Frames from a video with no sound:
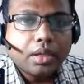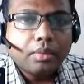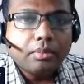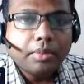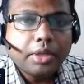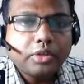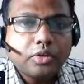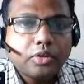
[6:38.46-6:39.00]

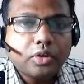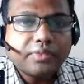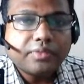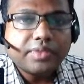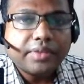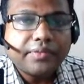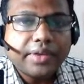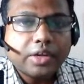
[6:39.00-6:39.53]
Major of
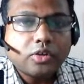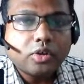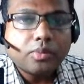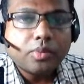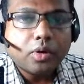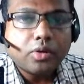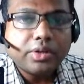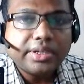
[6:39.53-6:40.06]
the
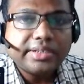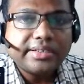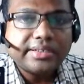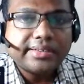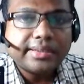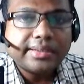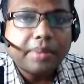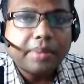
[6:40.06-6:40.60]
vector-borne
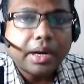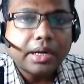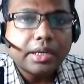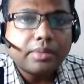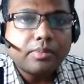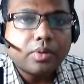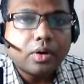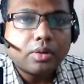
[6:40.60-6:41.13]
disease a
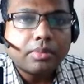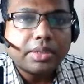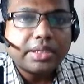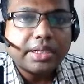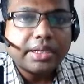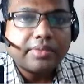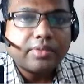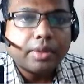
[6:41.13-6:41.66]
burden borne by
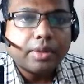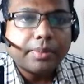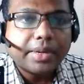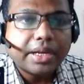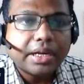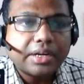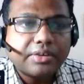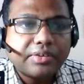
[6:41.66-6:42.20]
the developing
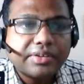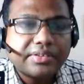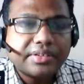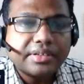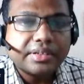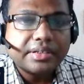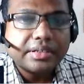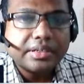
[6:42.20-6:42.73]

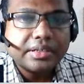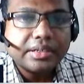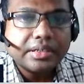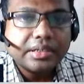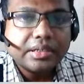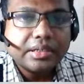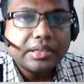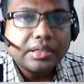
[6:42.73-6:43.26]
countries.
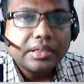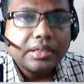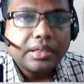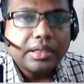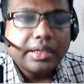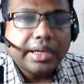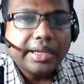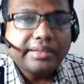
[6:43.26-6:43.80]

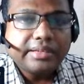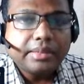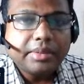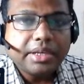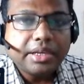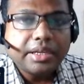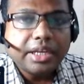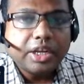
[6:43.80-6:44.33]

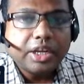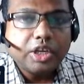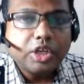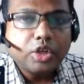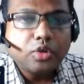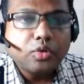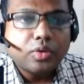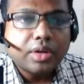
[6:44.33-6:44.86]
Estimated date
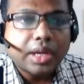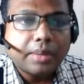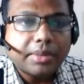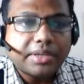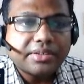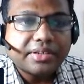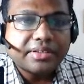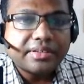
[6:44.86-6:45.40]
due to
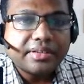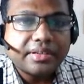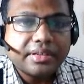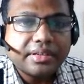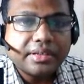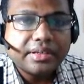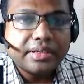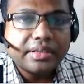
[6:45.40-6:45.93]
climate change.
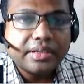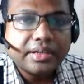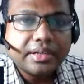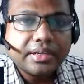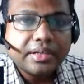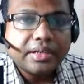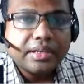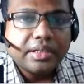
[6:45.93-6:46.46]

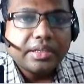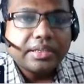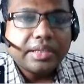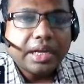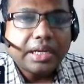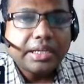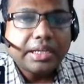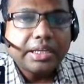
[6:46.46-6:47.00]

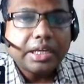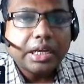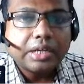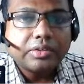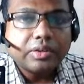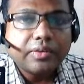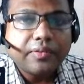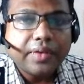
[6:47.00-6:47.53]
30
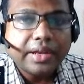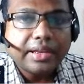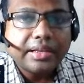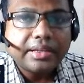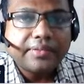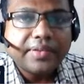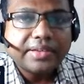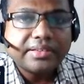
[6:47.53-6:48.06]
years of
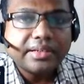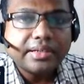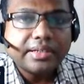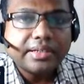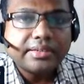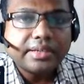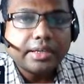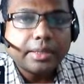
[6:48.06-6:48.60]

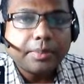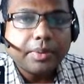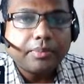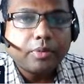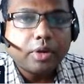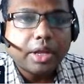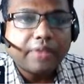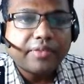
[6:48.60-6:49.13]
facilities and the
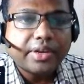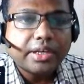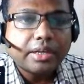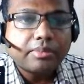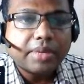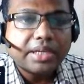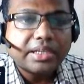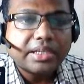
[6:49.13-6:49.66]
people
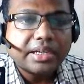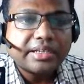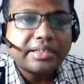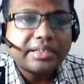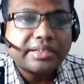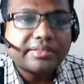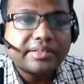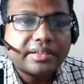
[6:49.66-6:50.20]
affected by the
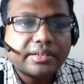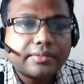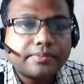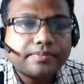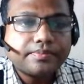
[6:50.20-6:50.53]
disaster.